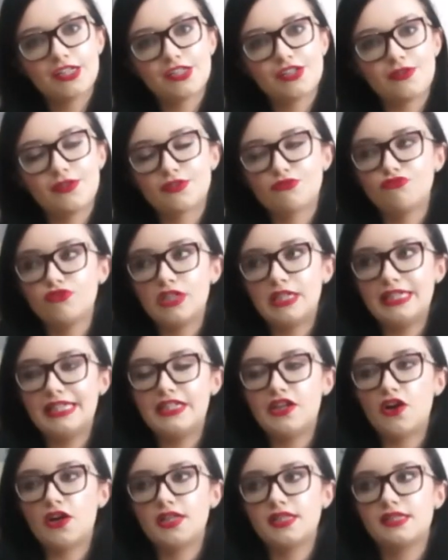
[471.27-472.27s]
So it's really
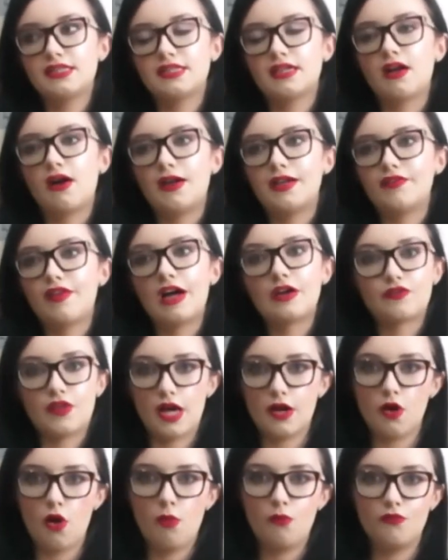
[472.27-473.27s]
nice to kind of have
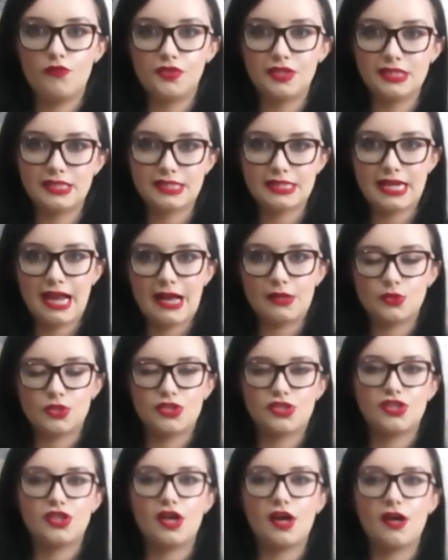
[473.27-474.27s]
that confidence now,
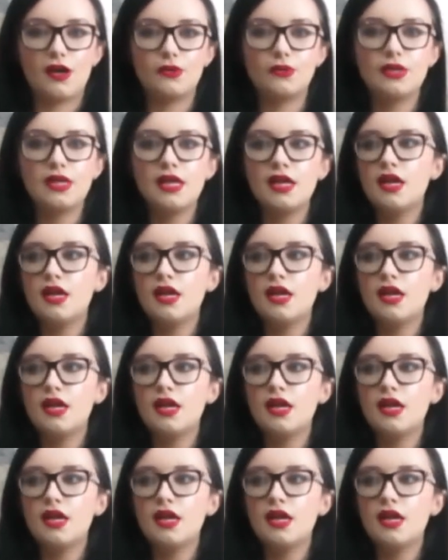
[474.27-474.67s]
just to go,